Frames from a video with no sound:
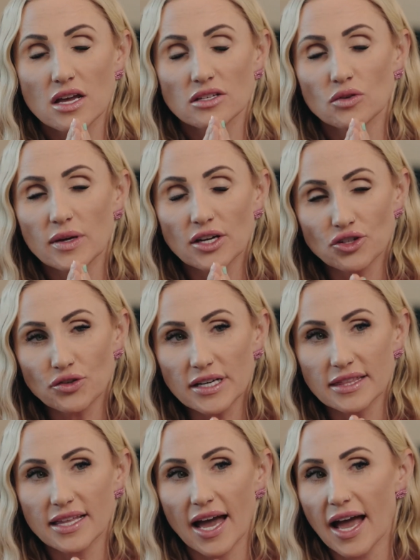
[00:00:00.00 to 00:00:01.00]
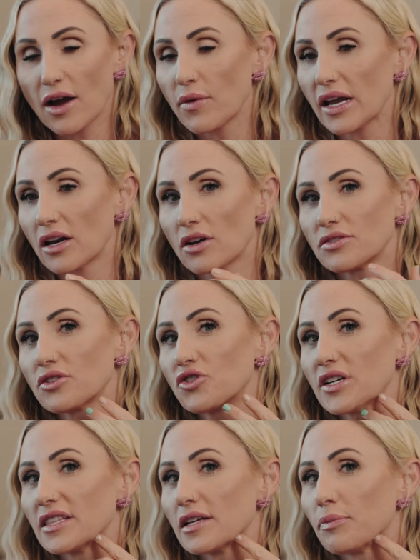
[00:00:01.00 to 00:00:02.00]
So we can treat that. We can also
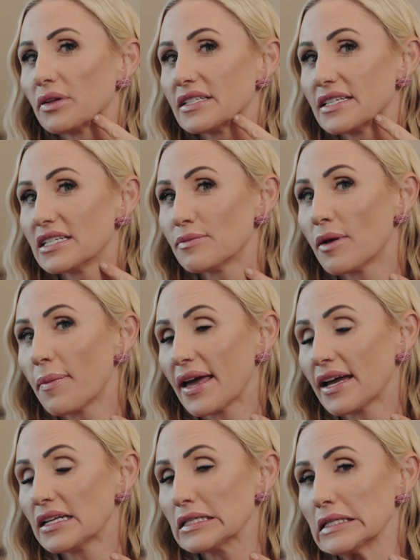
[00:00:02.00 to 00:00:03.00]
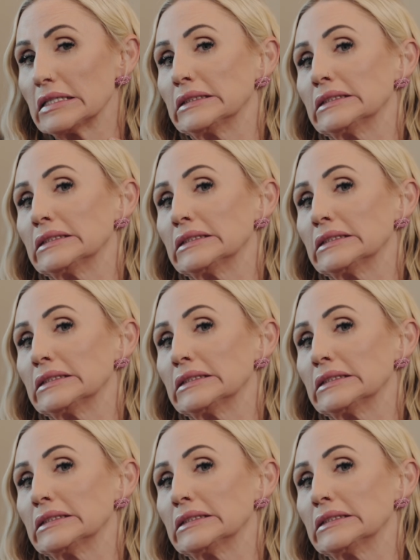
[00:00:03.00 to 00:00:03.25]
treat the platysmal bands,